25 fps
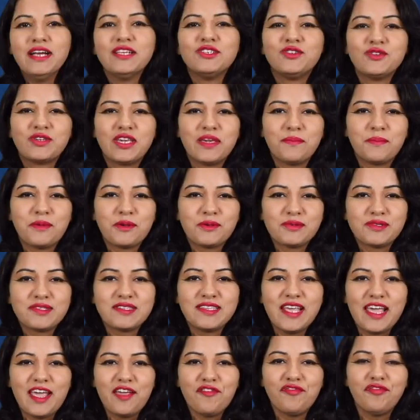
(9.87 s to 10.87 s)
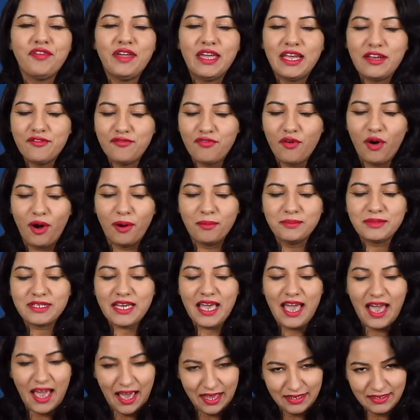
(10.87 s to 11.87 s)
to keep you safe, informed
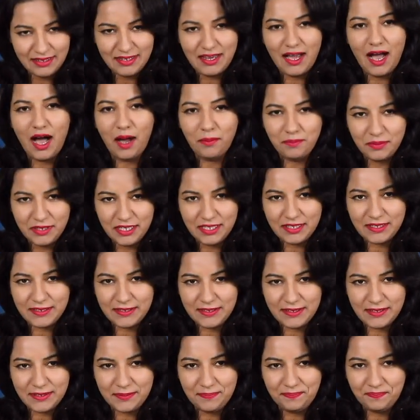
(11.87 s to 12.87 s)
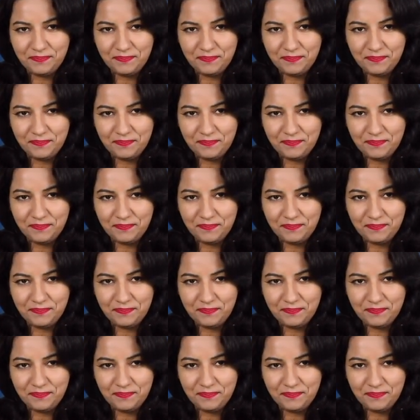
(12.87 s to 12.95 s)
and updated.